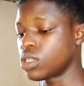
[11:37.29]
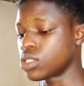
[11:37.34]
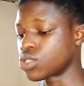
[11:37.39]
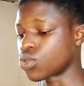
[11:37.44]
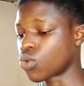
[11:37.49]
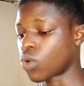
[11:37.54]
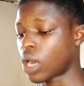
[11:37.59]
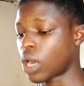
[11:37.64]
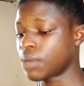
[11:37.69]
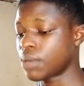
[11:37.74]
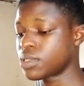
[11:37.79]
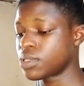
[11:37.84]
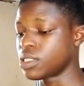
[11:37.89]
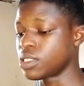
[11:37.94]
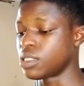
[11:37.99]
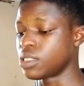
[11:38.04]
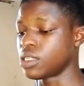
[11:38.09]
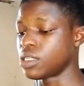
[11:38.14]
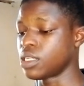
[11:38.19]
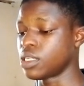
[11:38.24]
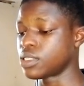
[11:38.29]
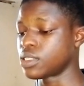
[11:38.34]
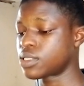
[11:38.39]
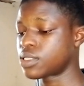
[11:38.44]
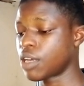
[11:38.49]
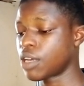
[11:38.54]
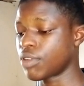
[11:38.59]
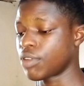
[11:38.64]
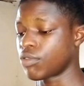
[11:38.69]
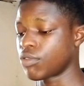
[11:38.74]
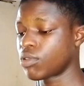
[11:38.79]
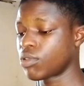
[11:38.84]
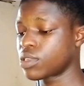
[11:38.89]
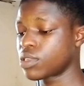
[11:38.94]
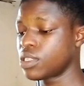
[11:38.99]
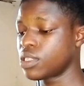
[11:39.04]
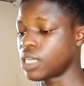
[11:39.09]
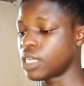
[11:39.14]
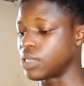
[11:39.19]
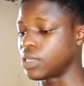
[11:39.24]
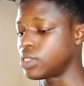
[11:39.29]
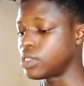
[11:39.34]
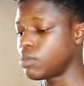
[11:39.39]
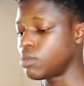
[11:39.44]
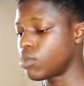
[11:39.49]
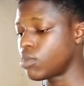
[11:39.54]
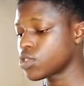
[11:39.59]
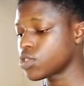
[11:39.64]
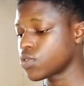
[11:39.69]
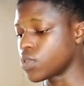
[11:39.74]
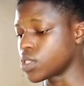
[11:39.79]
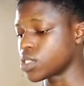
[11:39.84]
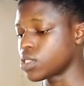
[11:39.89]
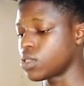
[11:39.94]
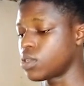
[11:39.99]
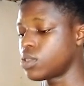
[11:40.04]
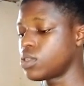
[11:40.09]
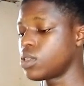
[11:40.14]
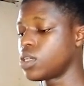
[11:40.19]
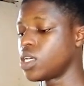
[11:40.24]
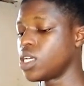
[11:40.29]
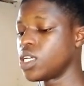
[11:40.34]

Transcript: is wrapped in a self-evoking anonymous function